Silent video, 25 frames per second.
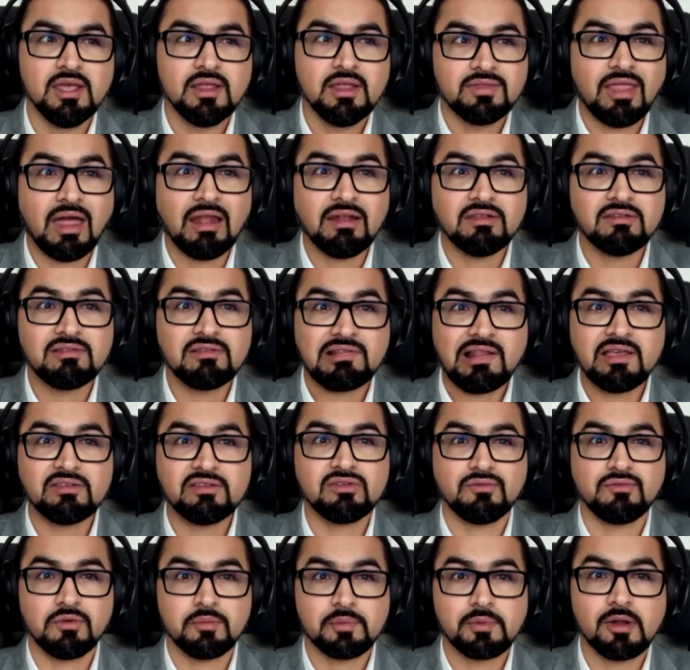That is less
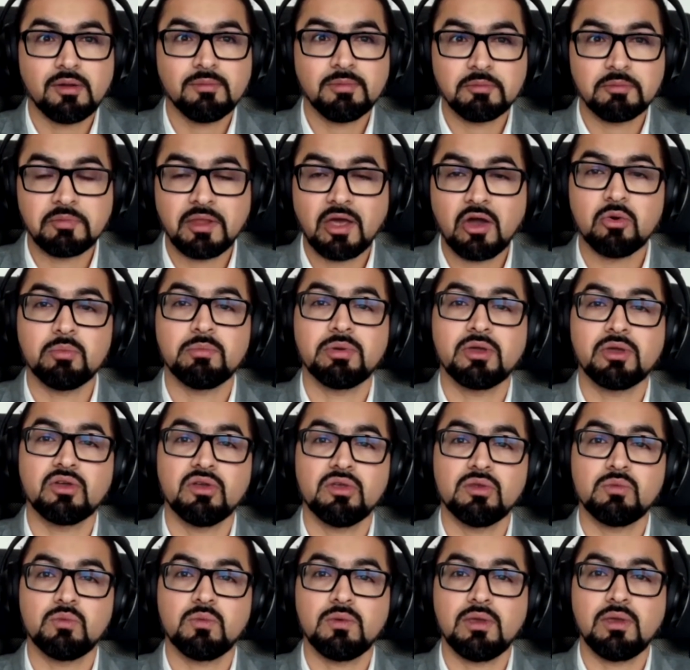of a problem now
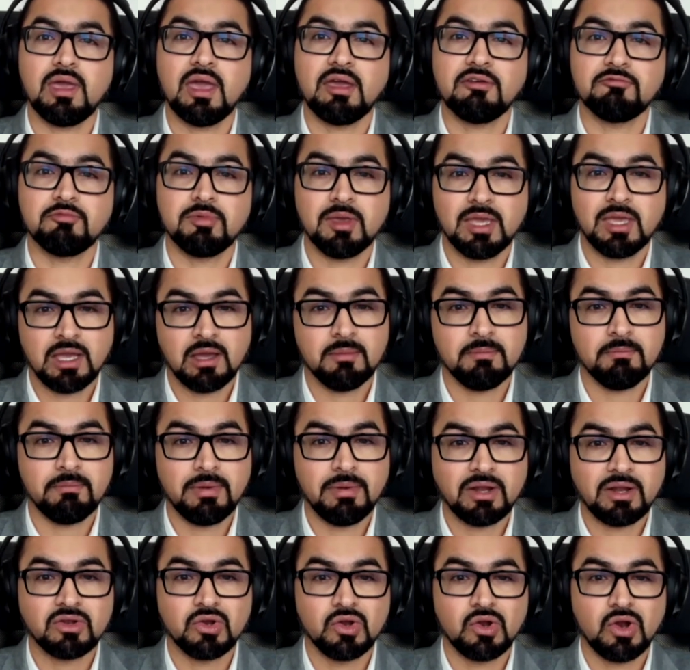because we have become
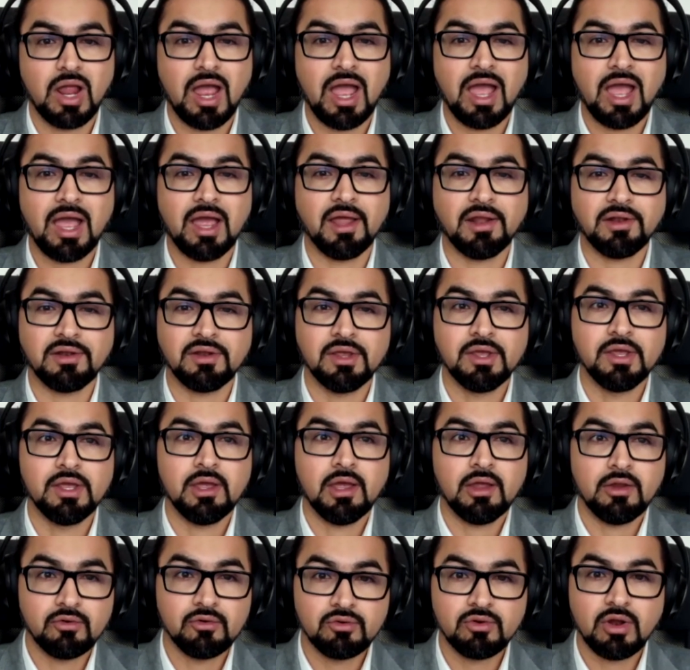better at
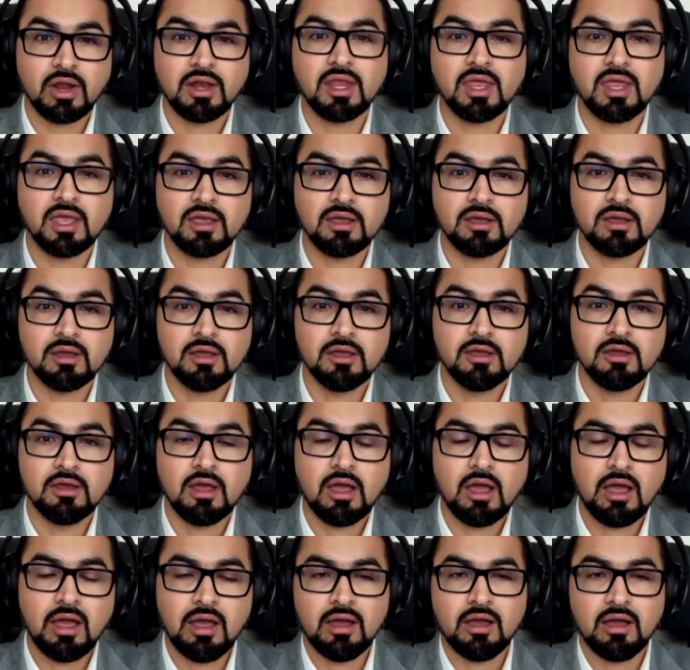running
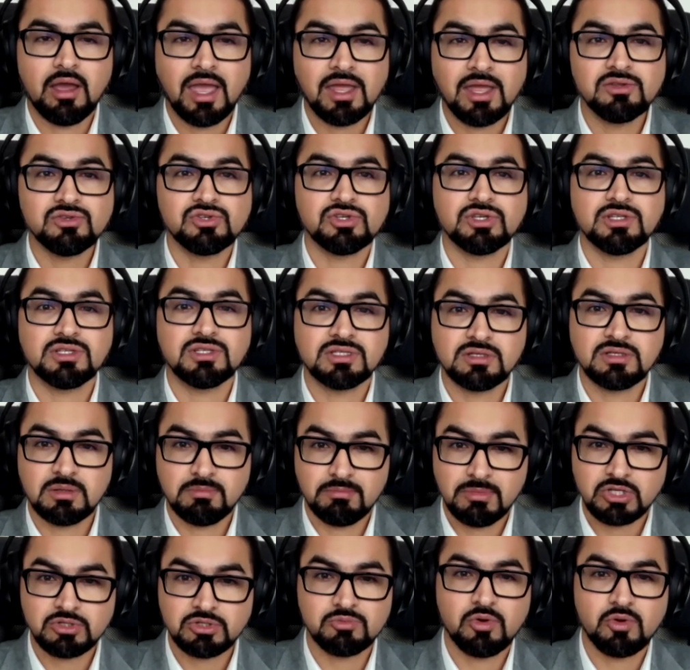engines
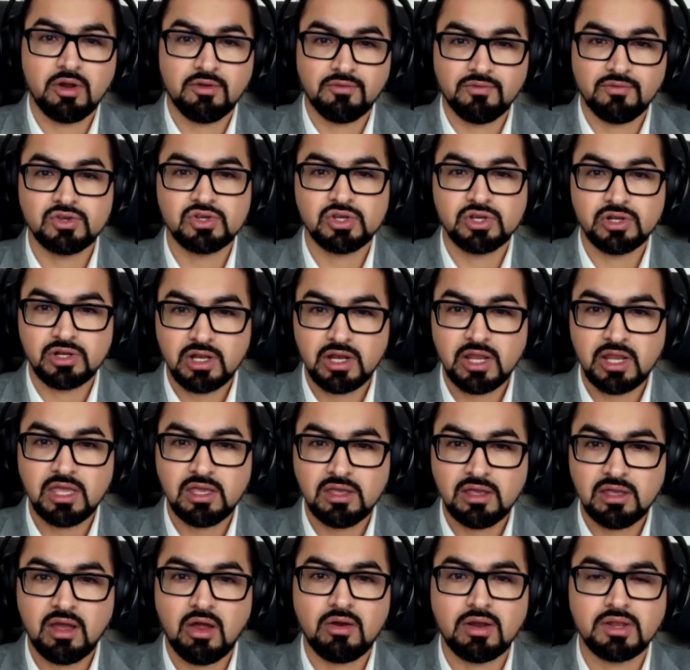much more efficiently,
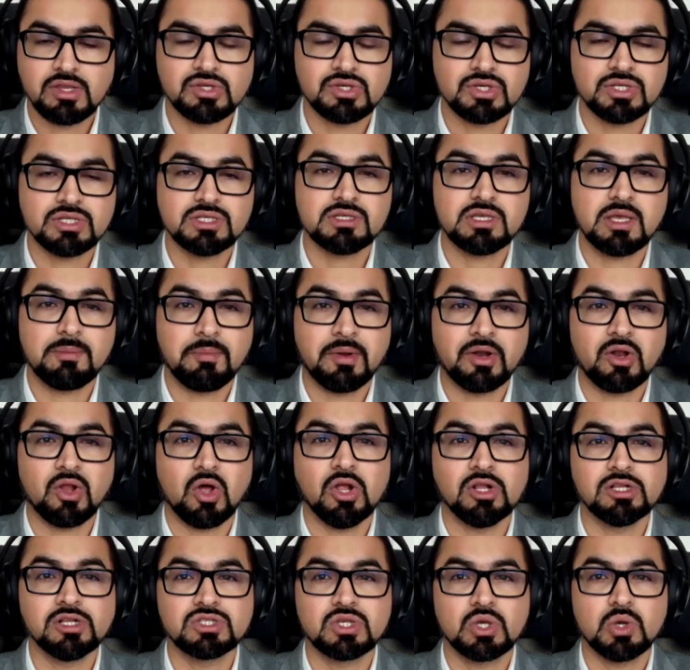car engines, but
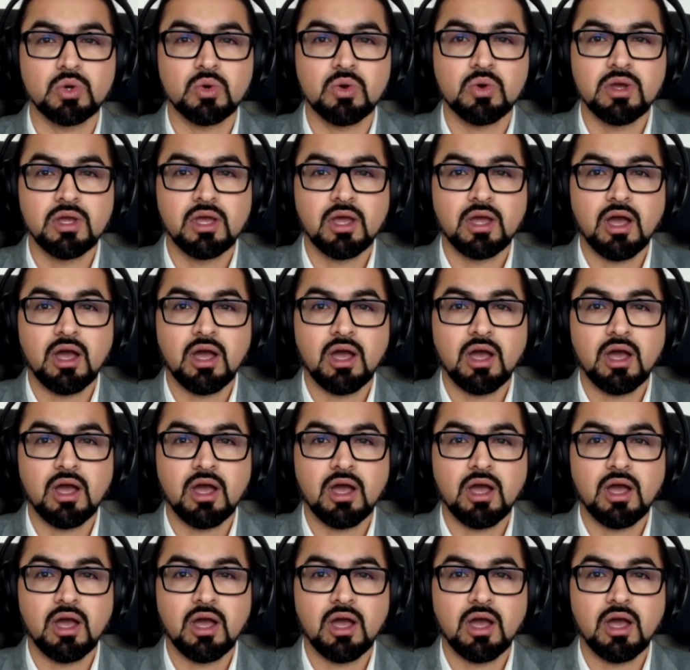also